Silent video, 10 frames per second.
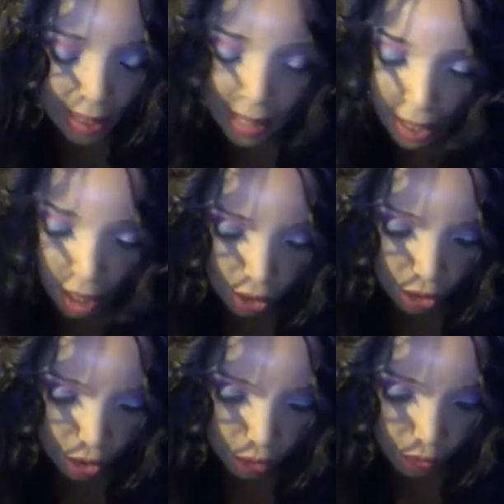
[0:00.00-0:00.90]
He
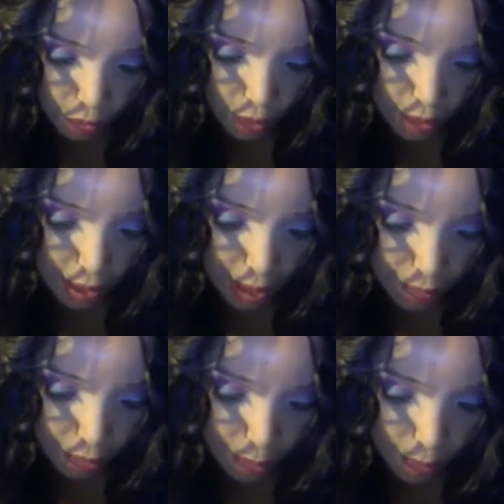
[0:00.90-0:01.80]
also forced
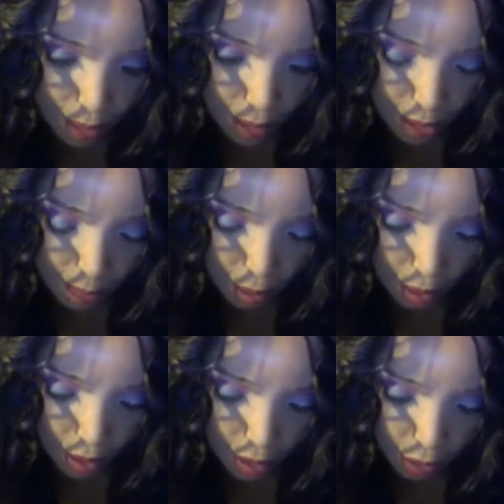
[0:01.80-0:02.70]
everyone,
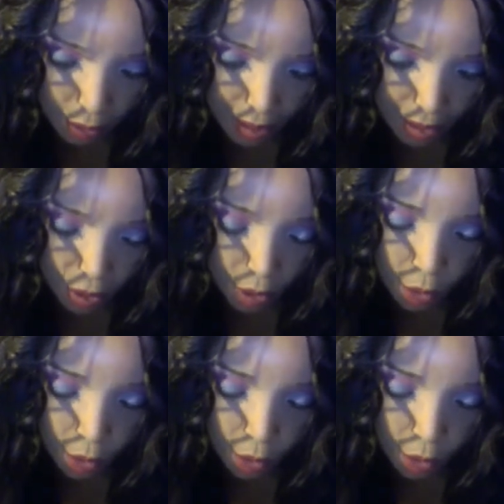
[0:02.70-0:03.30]
small and great,